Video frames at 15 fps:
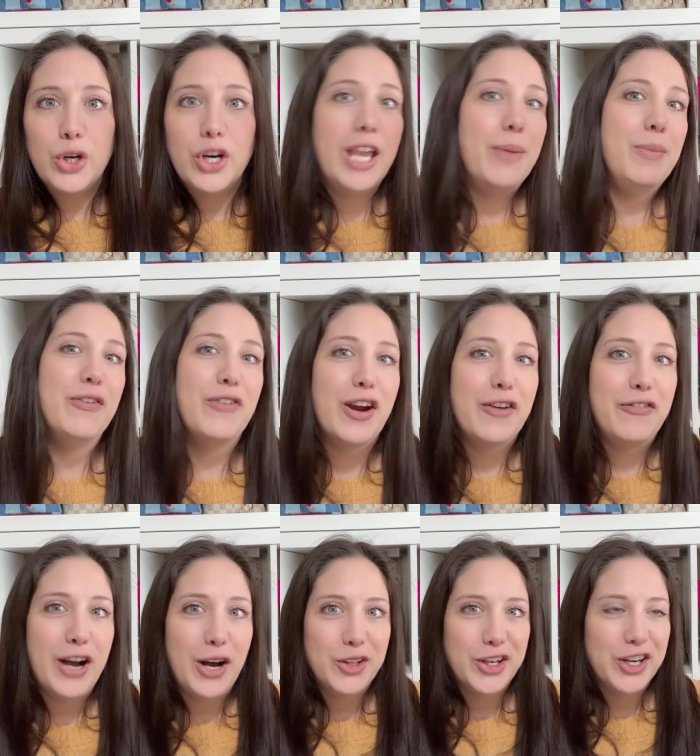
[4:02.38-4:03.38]
or Amy Farrah
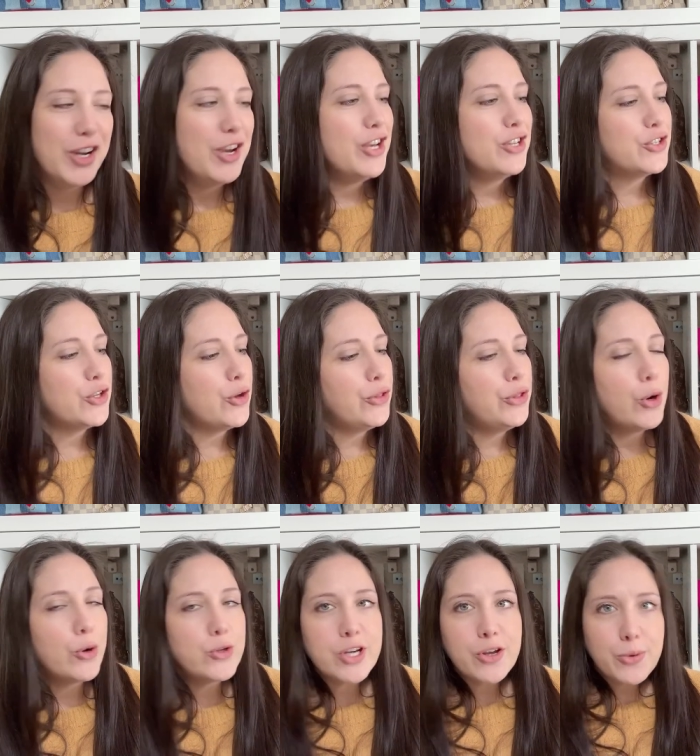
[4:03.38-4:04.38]
Fowler. So
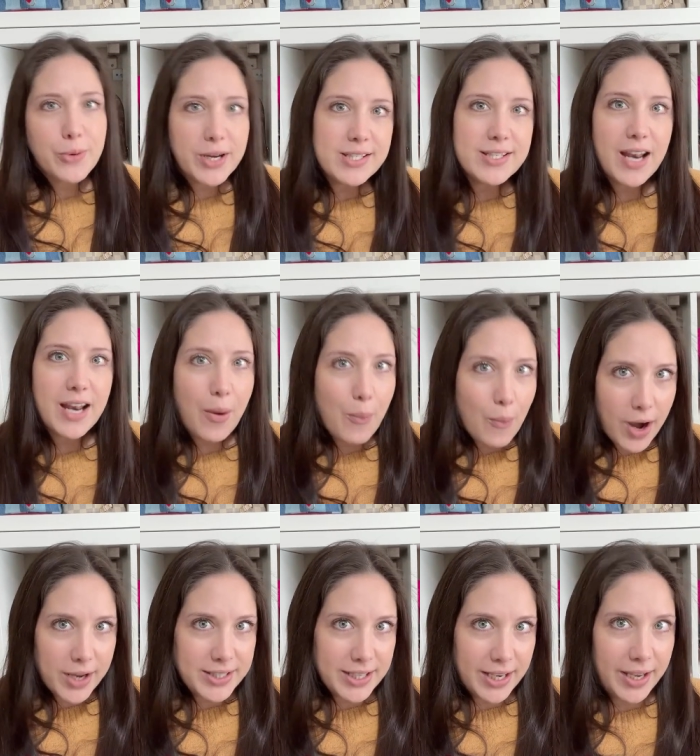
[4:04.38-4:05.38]
those are the ones that I
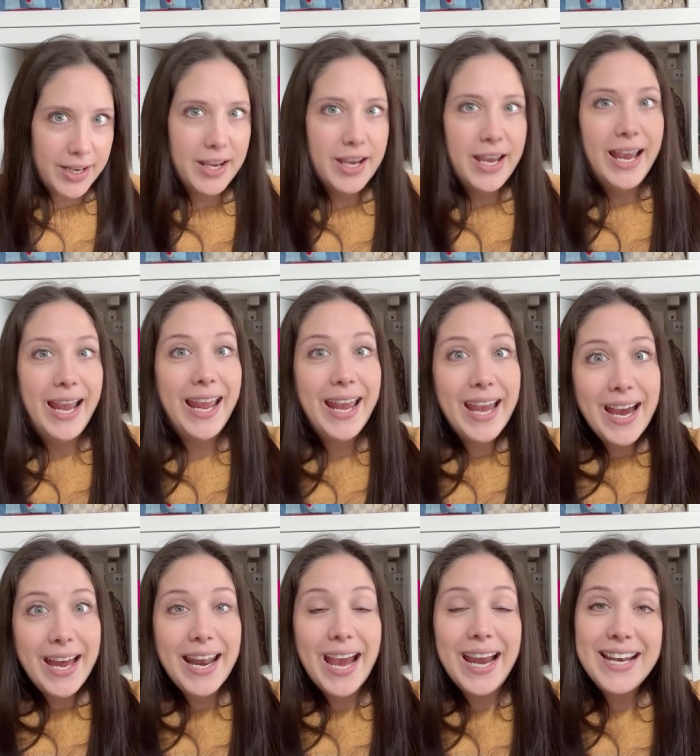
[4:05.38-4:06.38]
wanted.
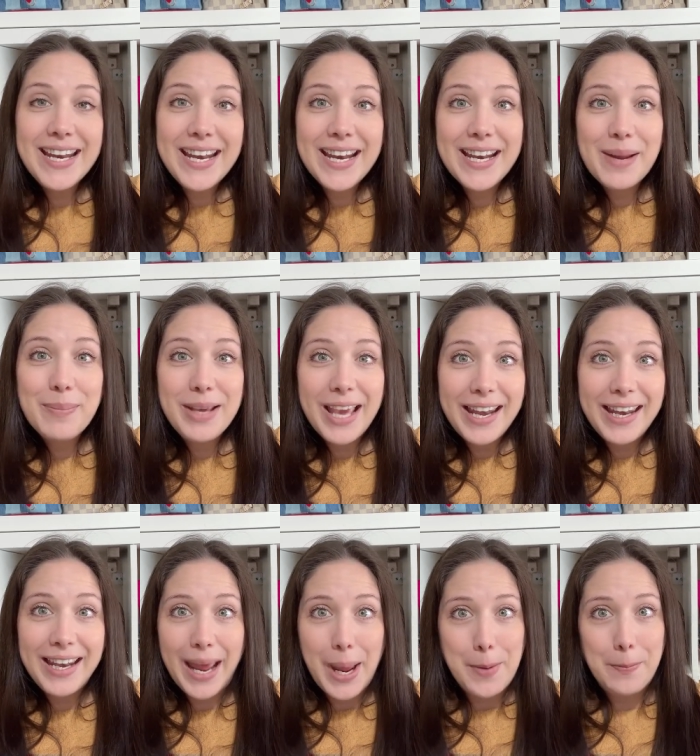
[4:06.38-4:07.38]
And I did end up getting
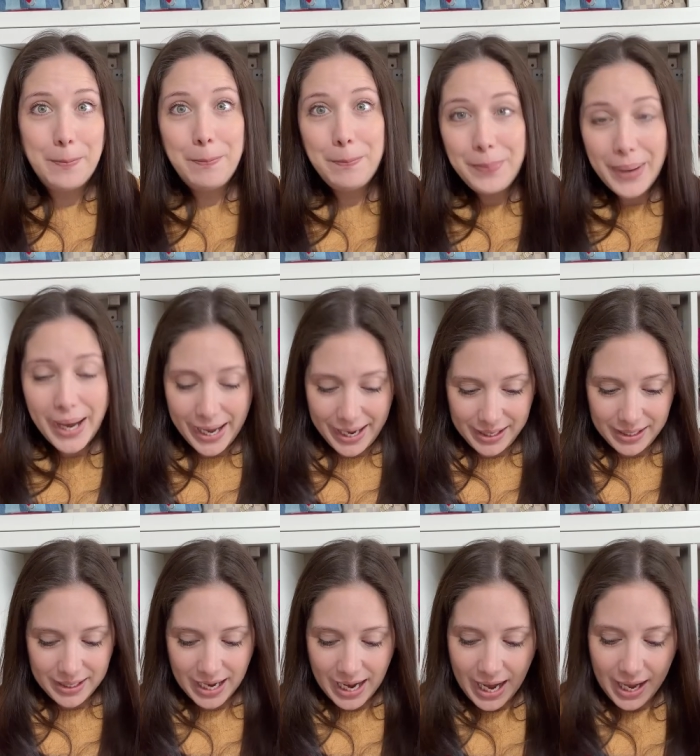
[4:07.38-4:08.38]
it, but
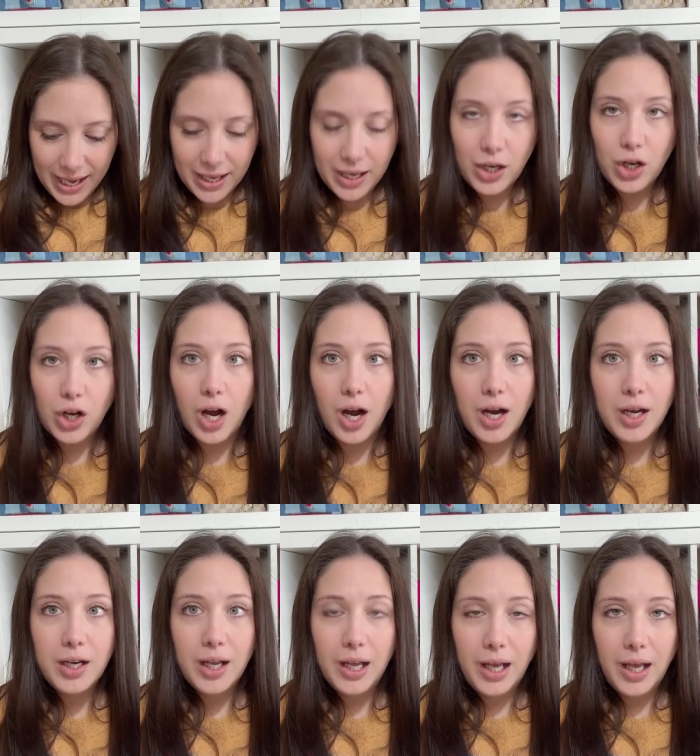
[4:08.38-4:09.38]
I
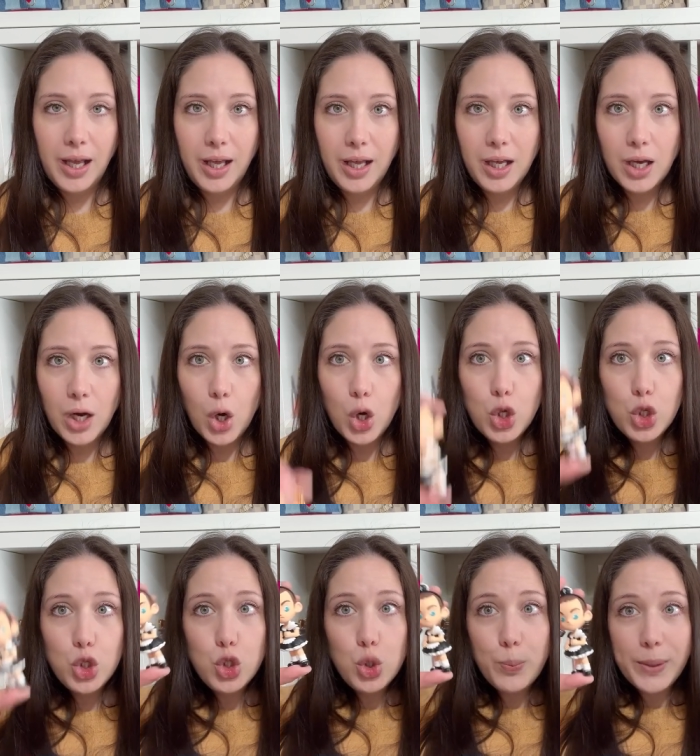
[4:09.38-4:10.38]
got a
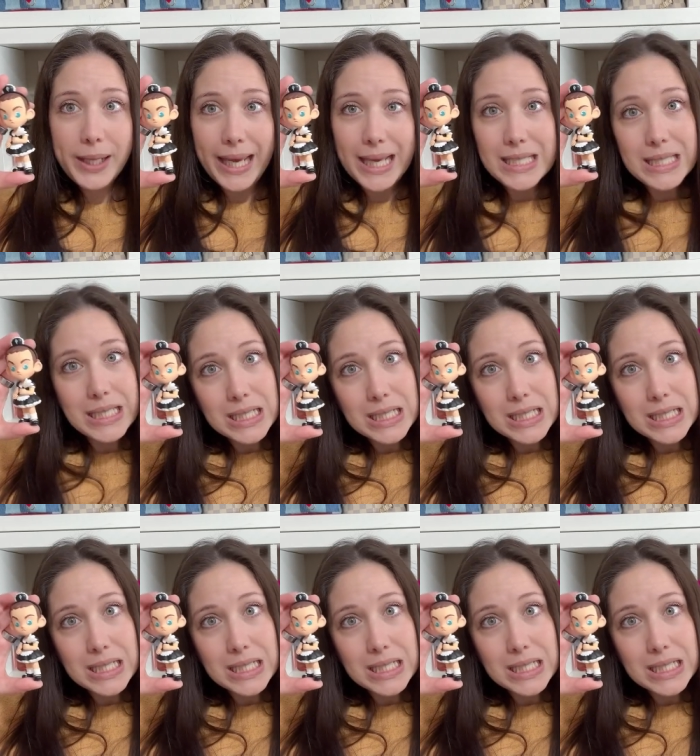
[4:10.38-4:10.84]
duplicate.